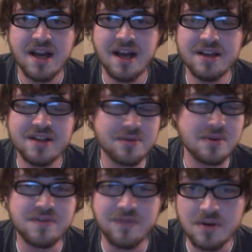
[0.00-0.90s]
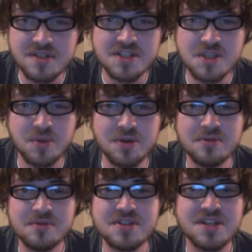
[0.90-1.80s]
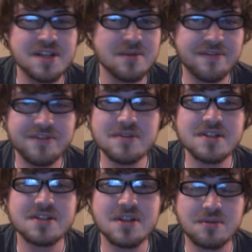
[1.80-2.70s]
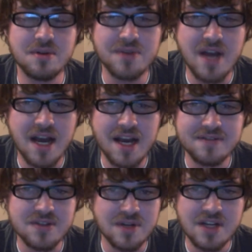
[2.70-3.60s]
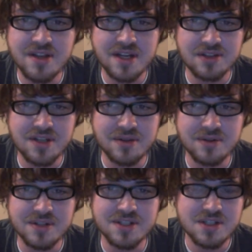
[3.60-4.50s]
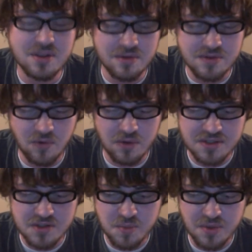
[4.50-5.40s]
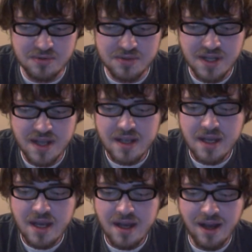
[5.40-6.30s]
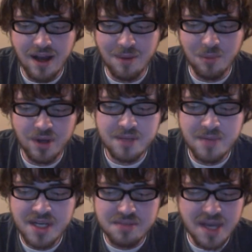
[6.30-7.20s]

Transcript: He throws forks and spoons. He refuses to throw knives or anything lethal. He just throws forks and spoons. William H.